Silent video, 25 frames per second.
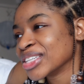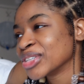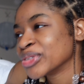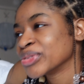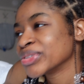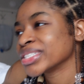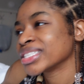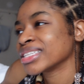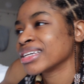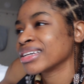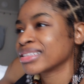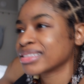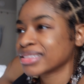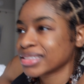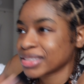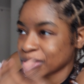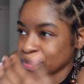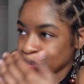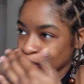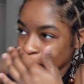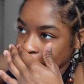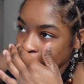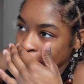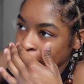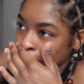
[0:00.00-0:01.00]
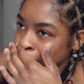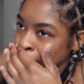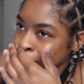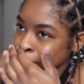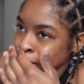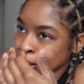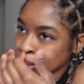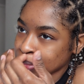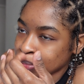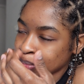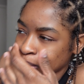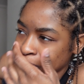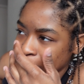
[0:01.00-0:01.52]
it was like this
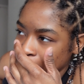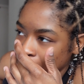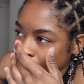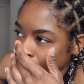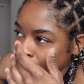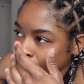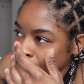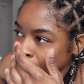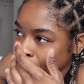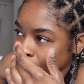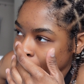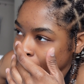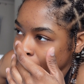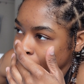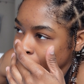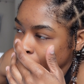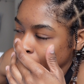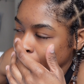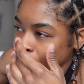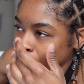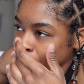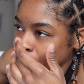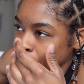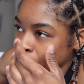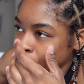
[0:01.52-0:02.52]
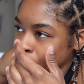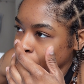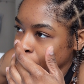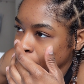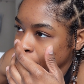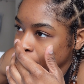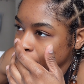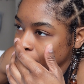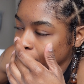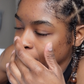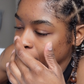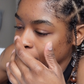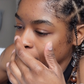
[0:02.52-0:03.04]
plaza place um
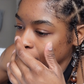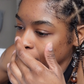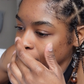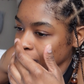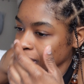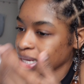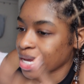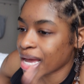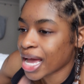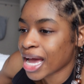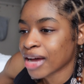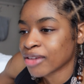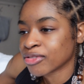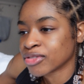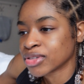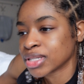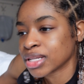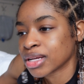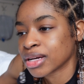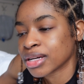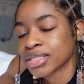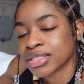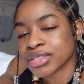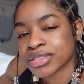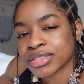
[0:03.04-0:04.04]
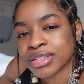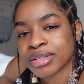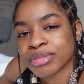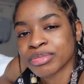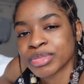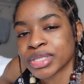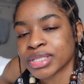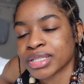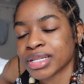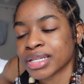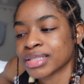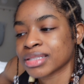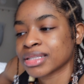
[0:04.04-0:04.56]
the avalon or
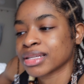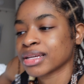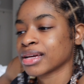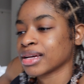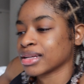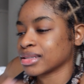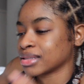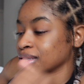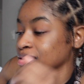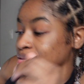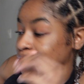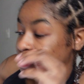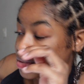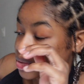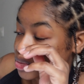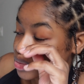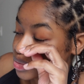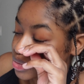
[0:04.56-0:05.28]
something like that i think that's